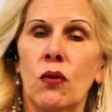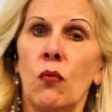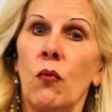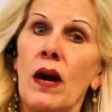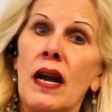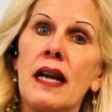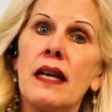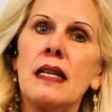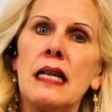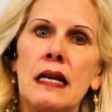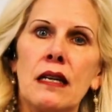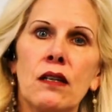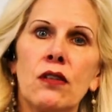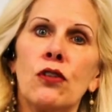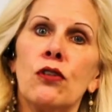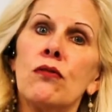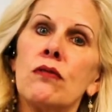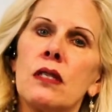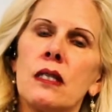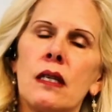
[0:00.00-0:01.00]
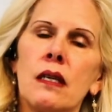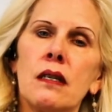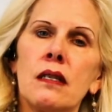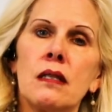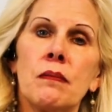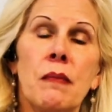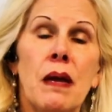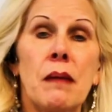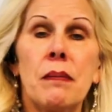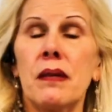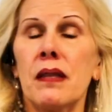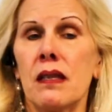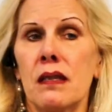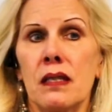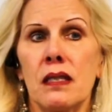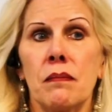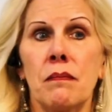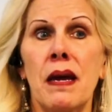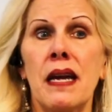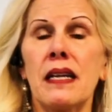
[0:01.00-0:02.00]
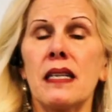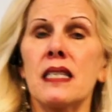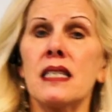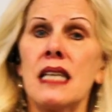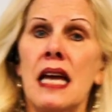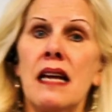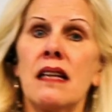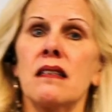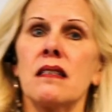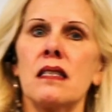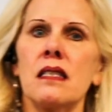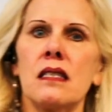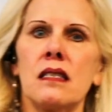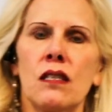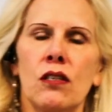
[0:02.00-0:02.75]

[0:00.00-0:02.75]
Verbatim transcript: way to use this. Maybe this makes sense